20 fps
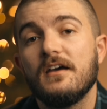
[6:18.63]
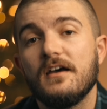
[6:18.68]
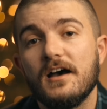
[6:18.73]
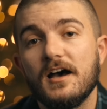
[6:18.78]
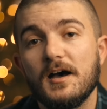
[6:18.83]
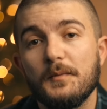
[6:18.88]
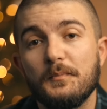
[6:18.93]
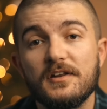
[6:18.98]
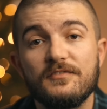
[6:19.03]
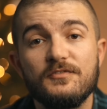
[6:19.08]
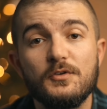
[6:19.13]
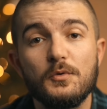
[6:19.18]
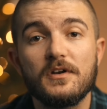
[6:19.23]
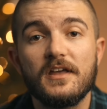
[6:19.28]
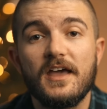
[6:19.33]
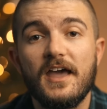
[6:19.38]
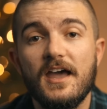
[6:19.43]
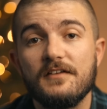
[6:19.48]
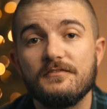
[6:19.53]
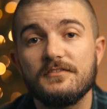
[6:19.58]
But if you want
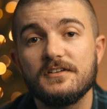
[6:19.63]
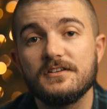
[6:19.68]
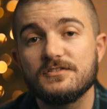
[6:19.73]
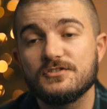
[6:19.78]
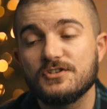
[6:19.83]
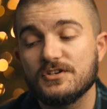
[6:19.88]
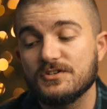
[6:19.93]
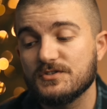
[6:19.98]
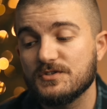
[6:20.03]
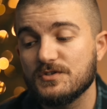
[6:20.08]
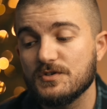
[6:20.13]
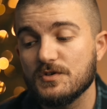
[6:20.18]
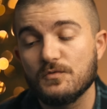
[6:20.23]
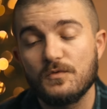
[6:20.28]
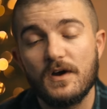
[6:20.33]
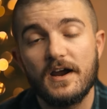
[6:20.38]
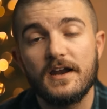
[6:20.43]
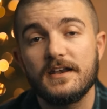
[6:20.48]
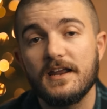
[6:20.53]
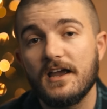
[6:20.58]
to have it just to
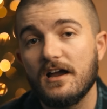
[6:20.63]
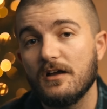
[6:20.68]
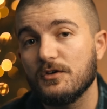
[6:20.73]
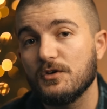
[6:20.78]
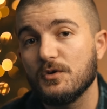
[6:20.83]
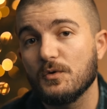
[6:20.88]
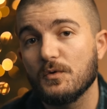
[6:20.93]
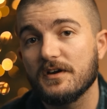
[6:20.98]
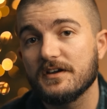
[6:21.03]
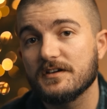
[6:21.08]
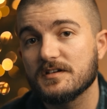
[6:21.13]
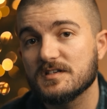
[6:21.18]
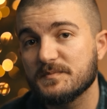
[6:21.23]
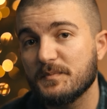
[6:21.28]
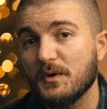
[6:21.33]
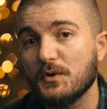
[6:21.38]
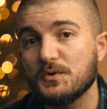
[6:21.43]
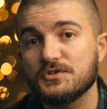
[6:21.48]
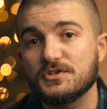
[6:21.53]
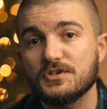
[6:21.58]
write down your
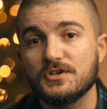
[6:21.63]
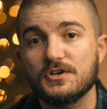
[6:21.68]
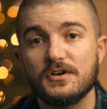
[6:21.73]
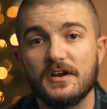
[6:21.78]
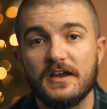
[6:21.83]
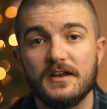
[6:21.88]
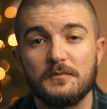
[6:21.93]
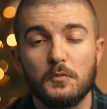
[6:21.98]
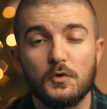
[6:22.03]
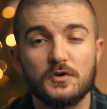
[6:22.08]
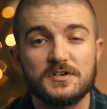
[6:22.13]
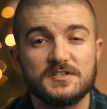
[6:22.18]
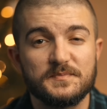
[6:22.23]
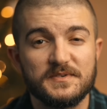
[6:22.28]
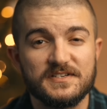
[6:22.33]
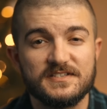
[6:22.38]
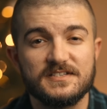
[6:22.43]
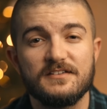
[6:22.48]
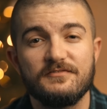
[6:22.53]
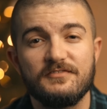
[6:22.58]
exposure and more
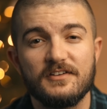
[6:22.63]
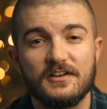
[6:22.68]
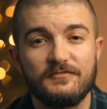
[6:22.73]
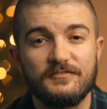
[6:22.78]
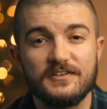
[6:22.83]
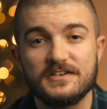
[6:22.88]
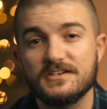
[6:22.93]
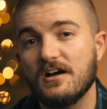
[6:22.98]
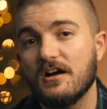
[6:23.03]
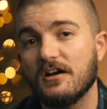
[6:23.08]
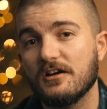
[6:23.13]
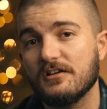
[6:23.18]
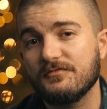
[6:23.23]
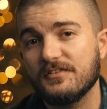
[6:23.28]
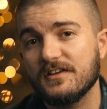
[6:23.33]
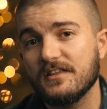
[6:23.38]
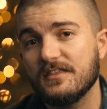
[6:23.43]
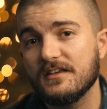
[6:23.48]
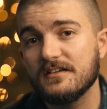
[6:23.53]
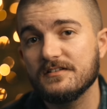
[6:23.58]
specific
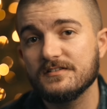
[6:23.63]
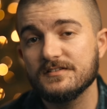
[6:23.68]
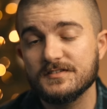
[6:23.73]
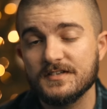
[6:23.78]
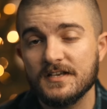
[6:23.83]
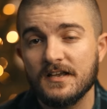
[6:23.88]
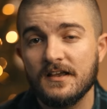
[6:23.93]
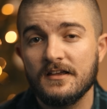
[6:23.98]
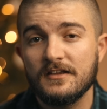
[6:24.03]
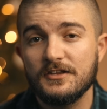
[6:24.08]
photography things,